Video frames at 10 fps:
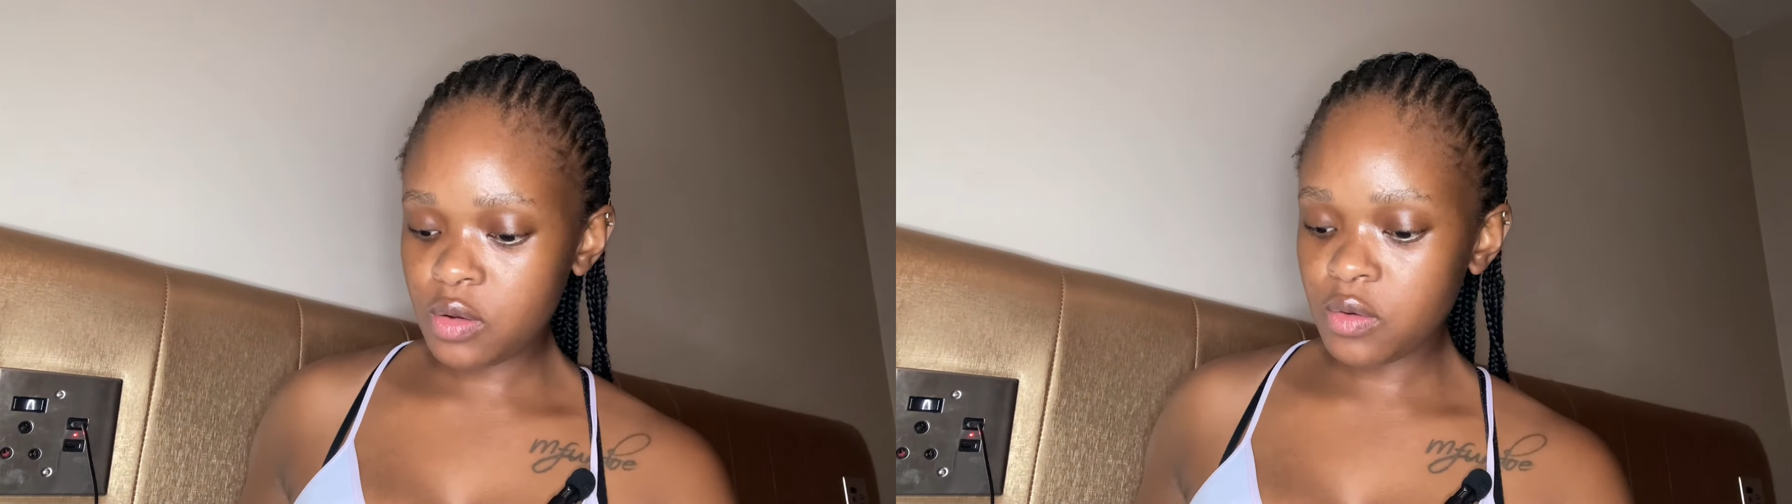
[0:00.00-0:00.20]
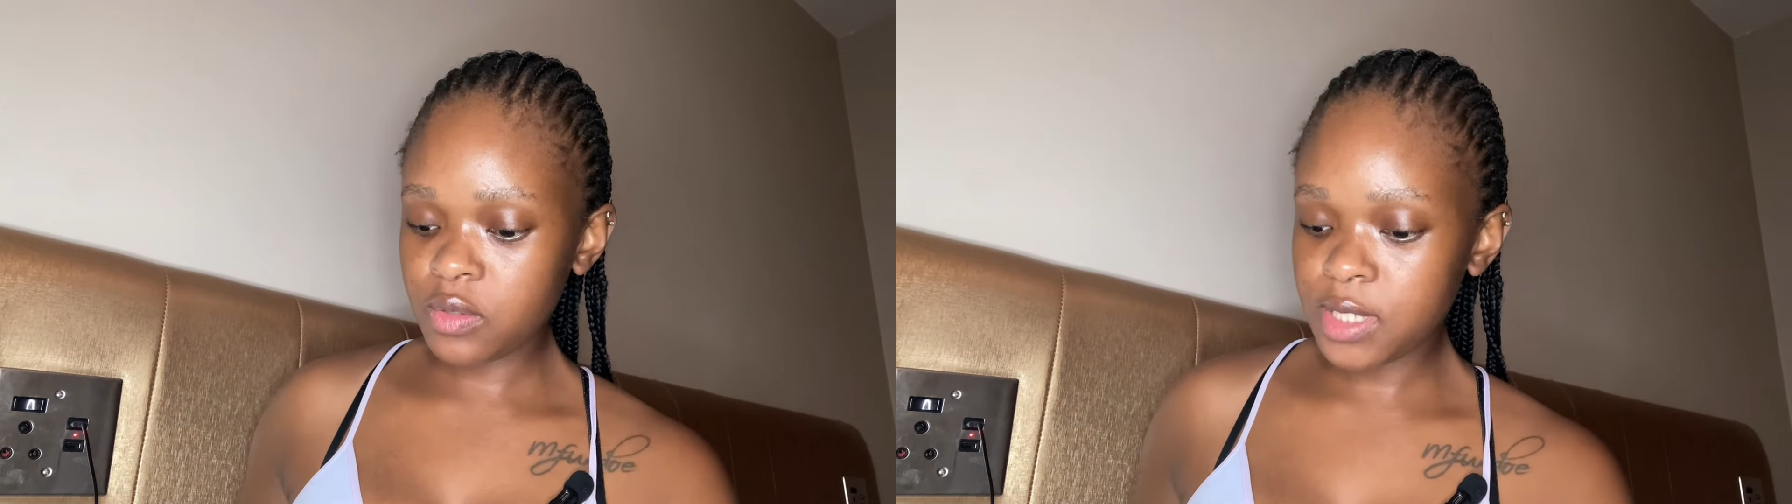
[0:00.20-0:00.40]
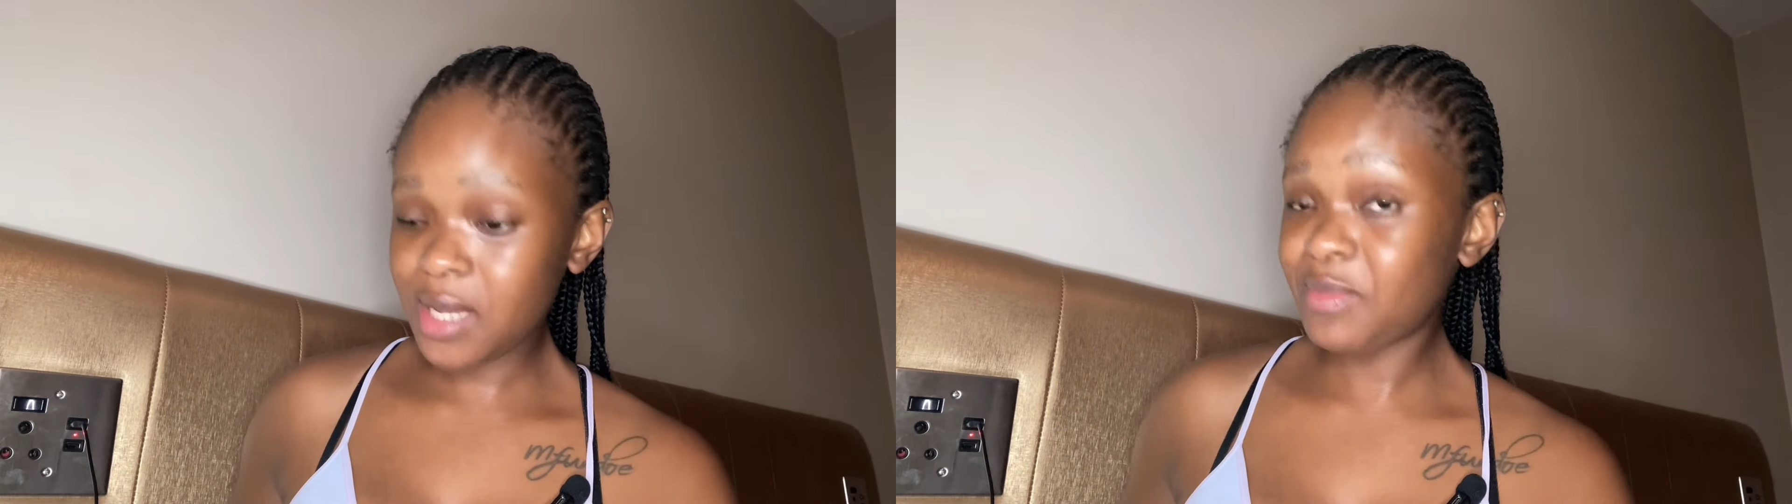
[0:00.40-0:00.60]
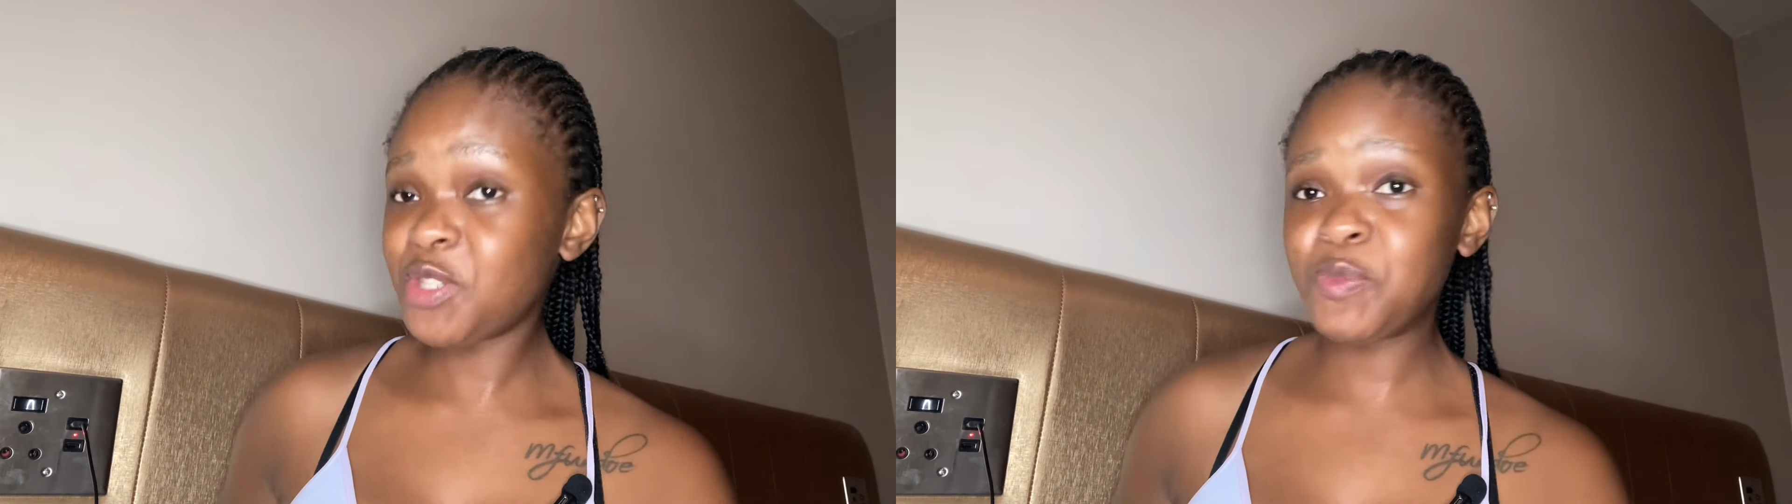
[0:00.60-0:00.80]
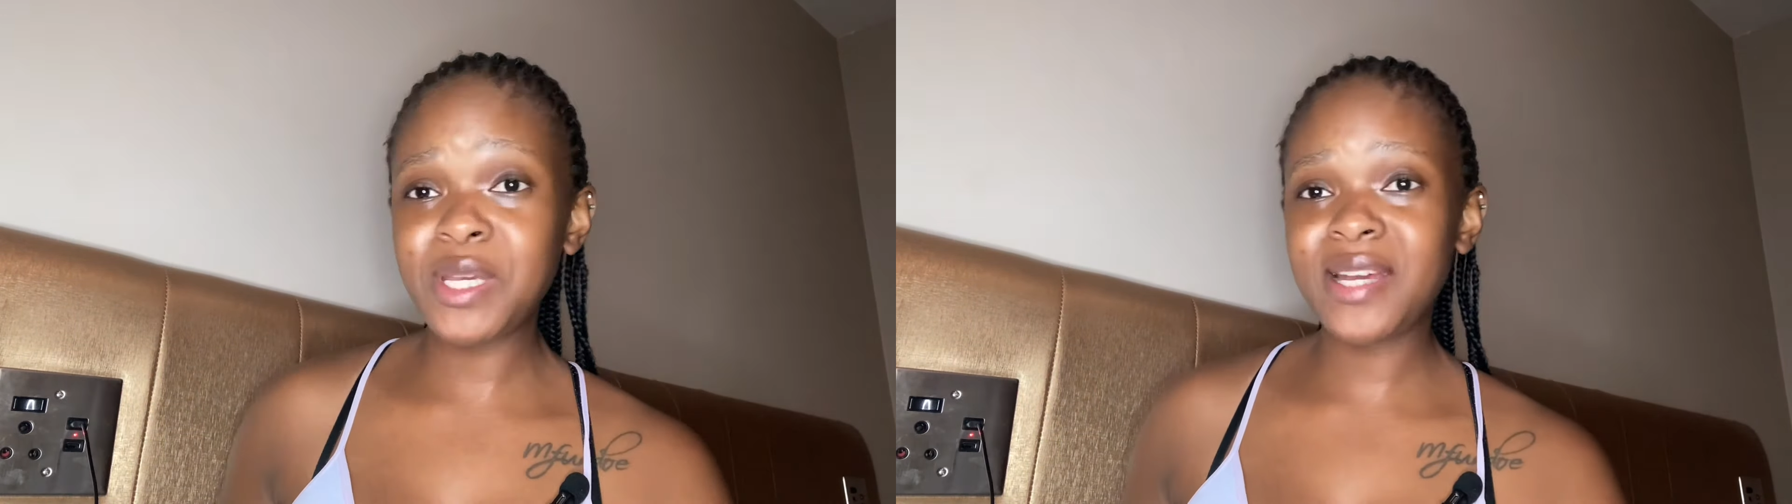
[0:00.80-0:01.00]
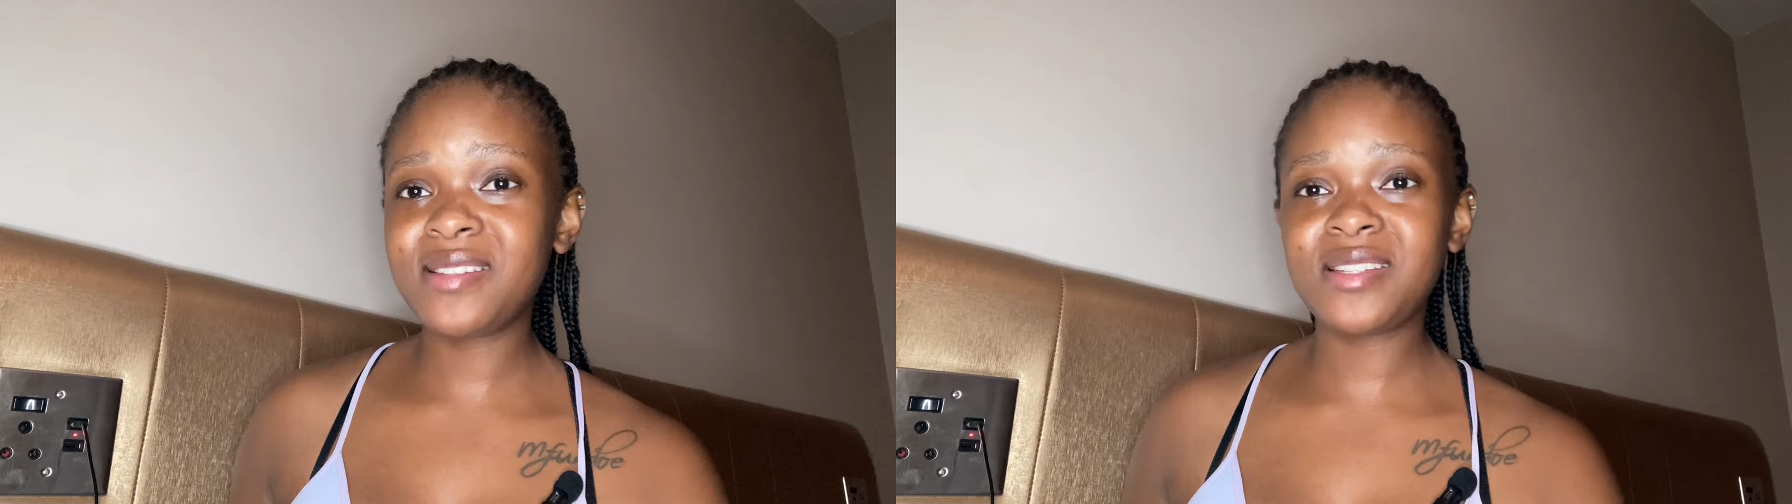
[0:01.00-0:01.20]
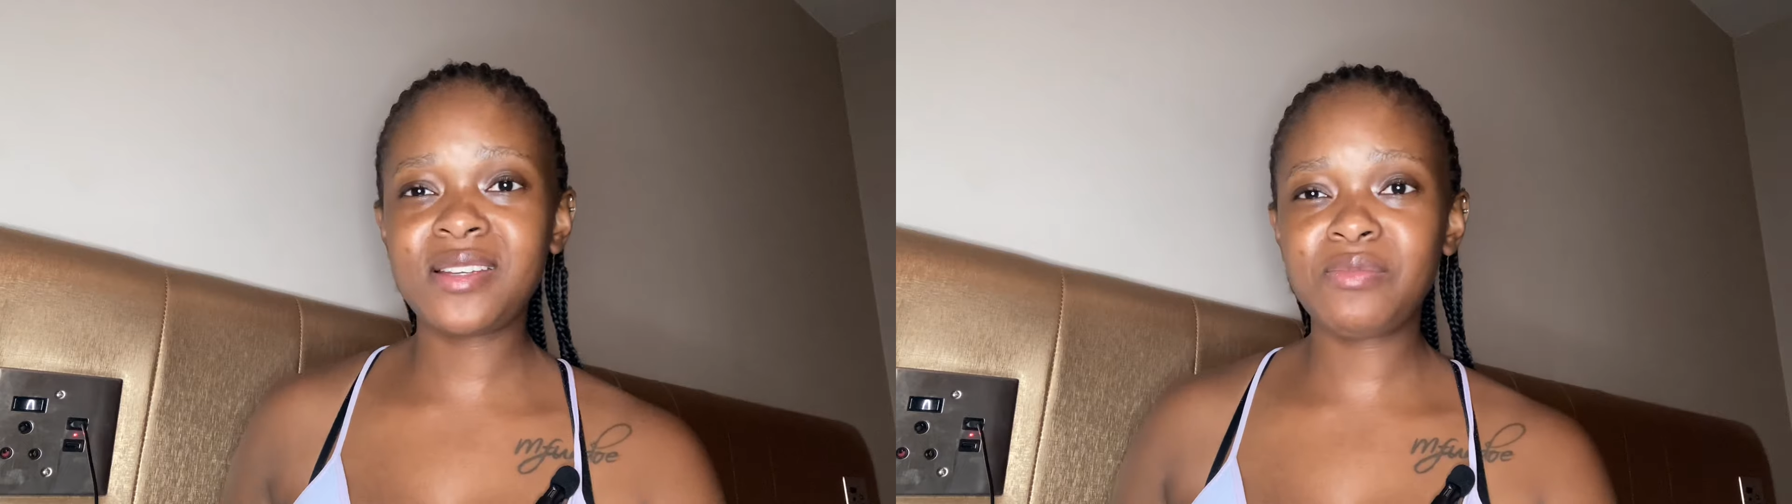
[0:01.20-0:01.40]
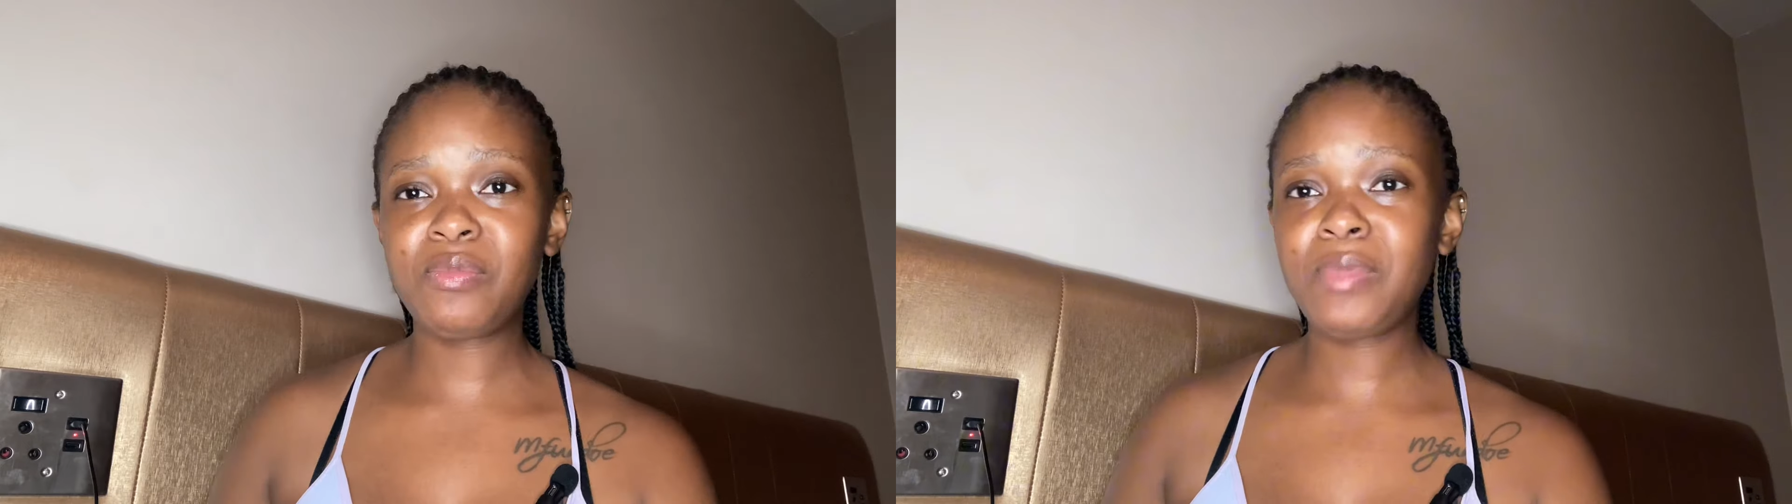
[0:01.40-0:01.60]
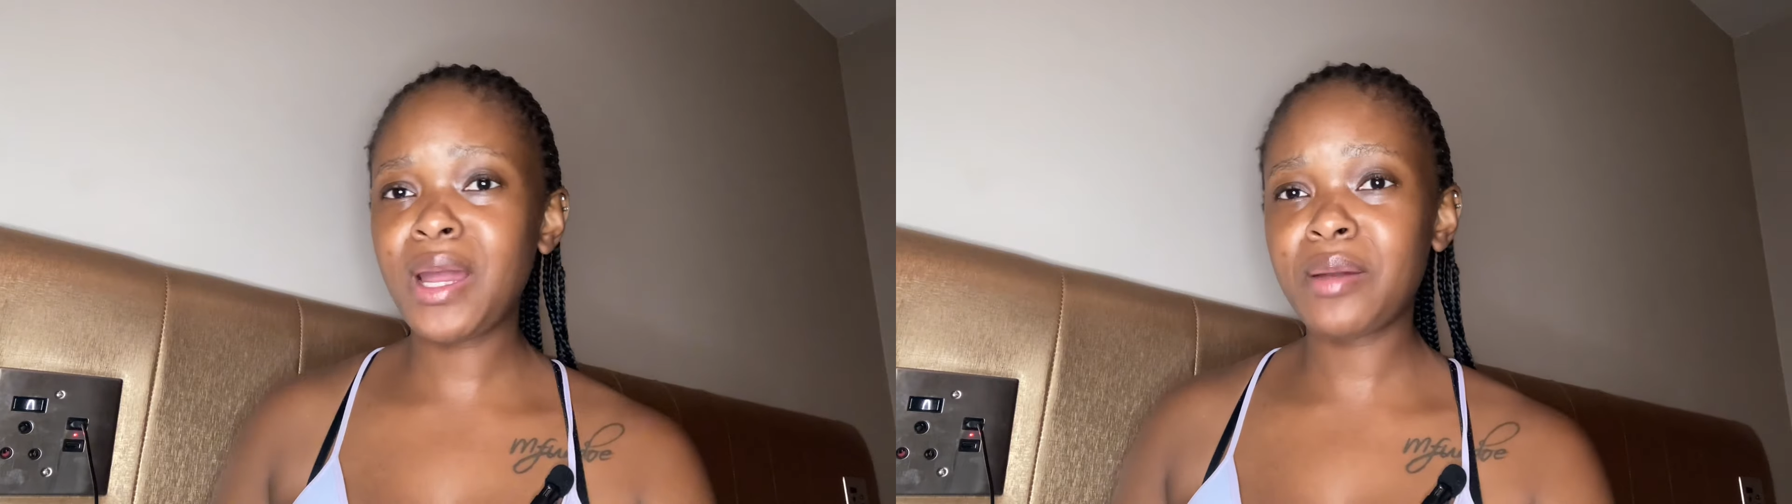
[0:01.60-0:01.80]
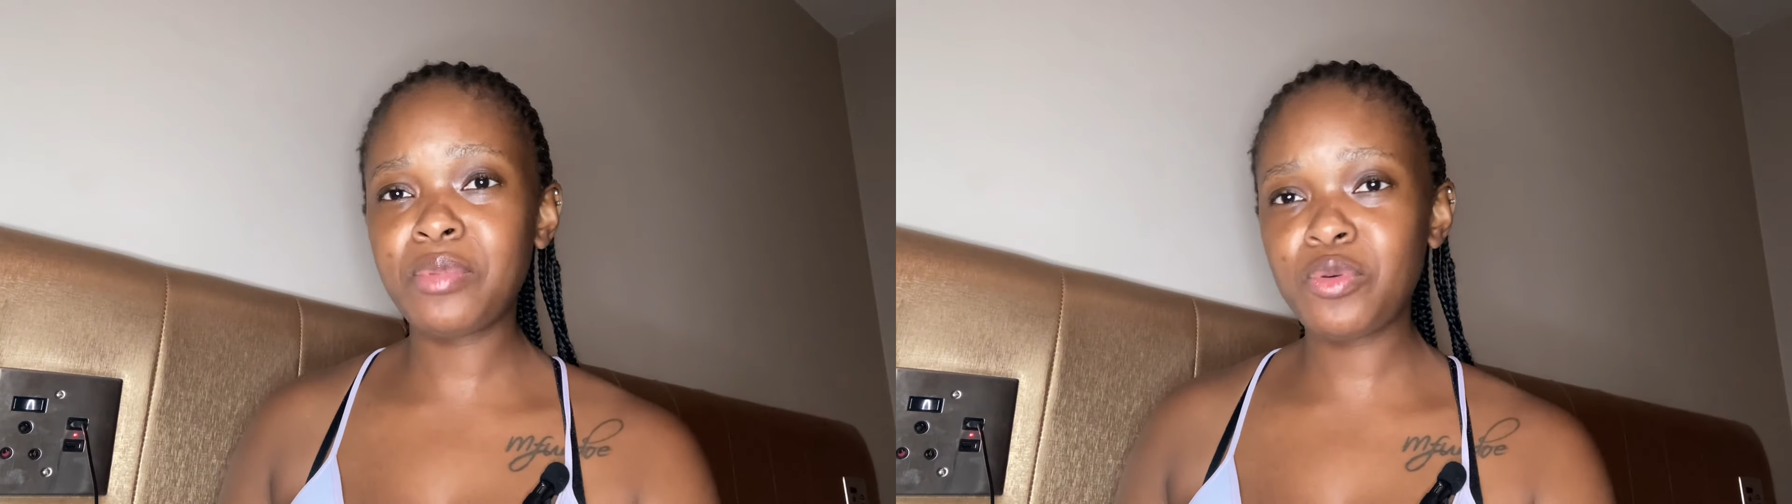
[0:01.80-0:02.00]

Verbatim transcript: nkosi yami ispeaker nje uma